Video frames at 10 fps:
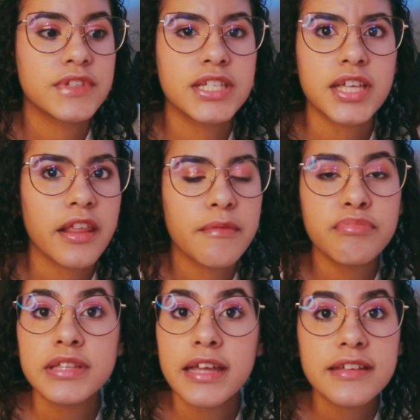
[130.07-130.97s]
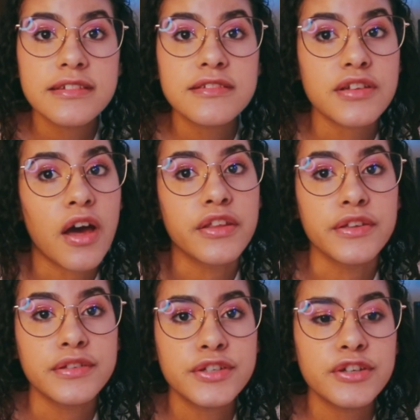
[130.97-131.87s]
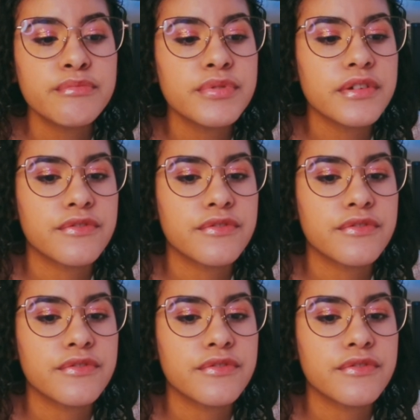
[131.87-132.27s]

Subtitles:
study playlists on YouTube